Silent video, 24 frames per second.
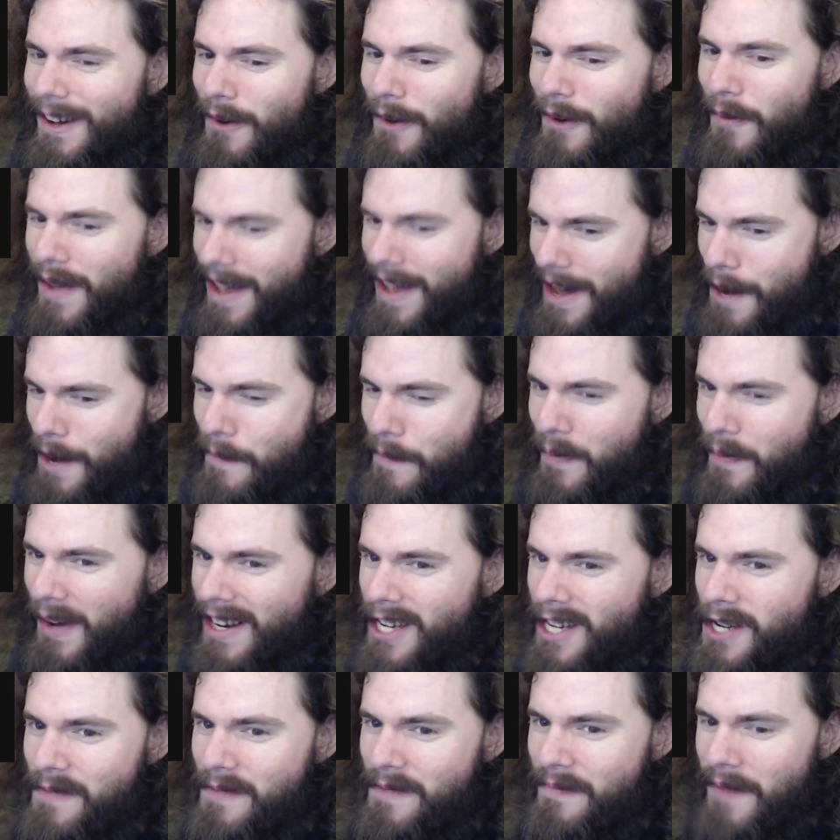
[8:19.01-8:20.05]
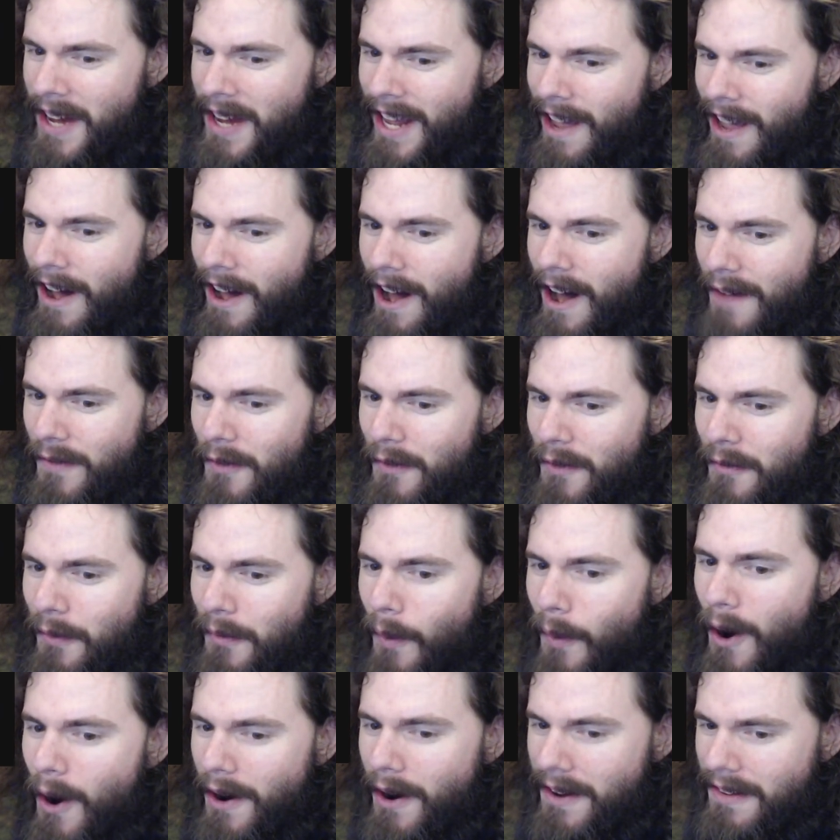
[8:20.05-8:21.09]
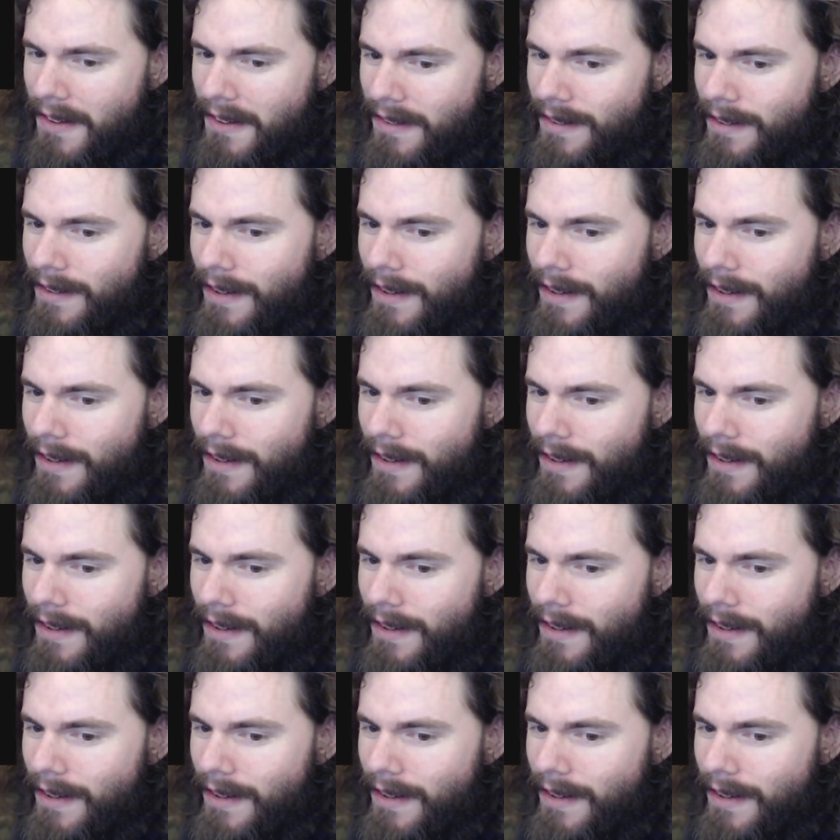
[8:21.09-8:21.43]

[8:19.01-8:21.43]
We got a bunch of money off of wars.